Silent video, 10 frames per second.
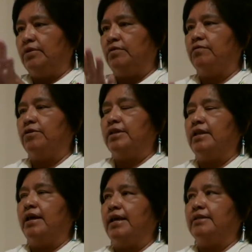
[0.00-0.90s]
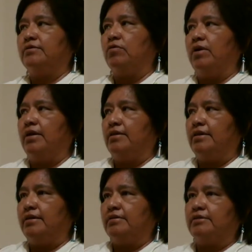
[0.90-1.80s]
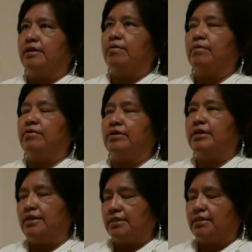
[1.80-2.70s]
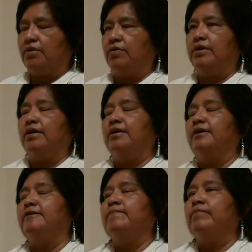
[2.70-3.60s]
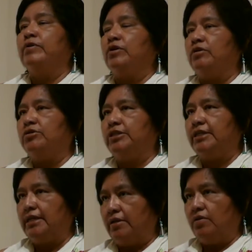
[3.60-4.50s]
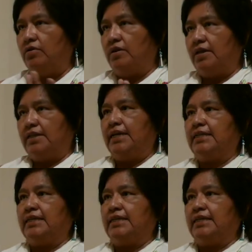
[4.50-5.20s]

for the night while the ceremony is going on, usually in a hogan like